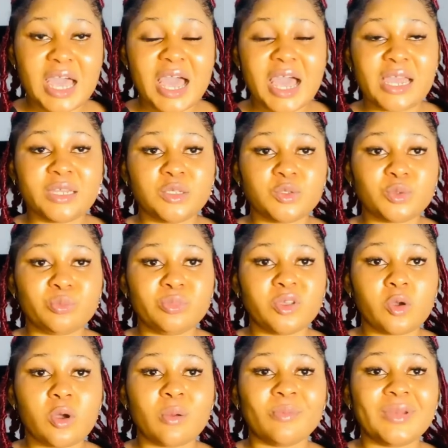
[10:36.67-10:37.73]
and it will
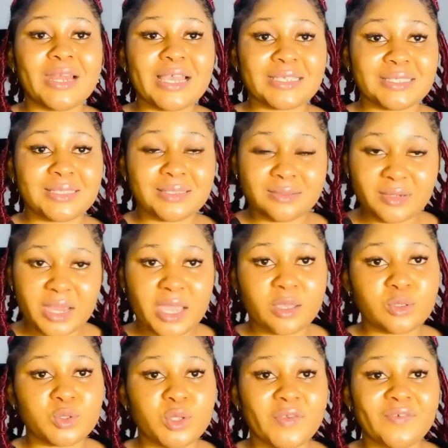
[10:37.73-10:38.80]
become less dry.
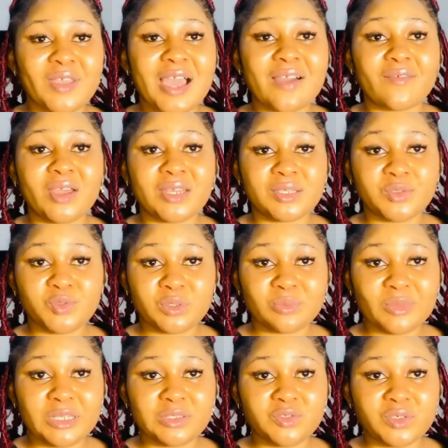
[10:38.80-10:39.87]
So if you have an
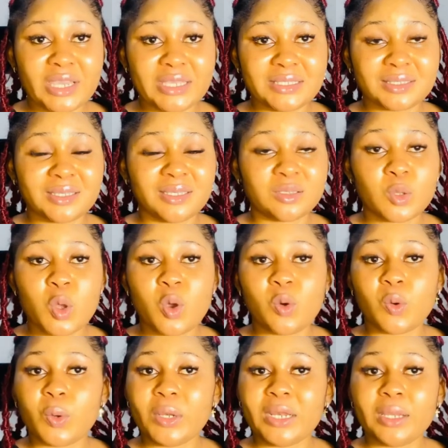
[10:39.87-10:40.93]
extremely dry skin,
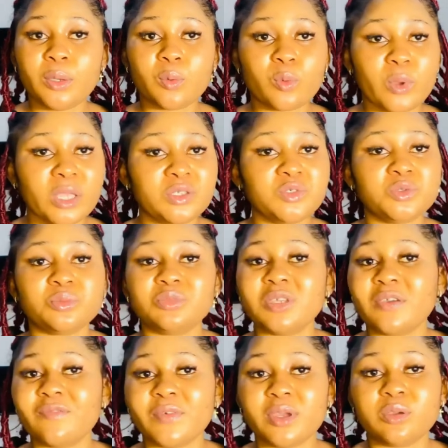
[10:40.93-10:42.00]
Olay Quench should be
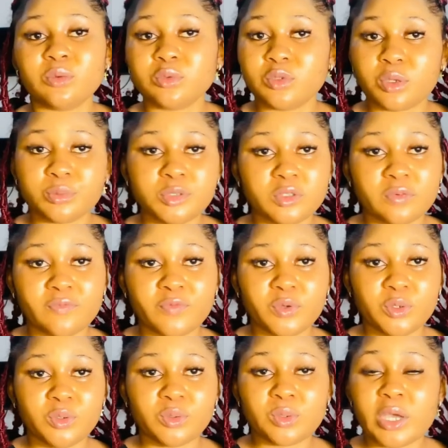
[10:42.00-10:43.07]
a very good option for
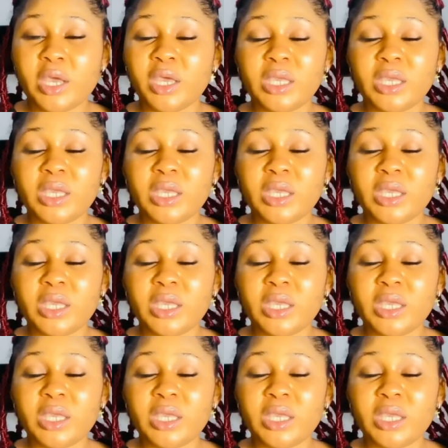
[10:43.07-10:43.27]
you.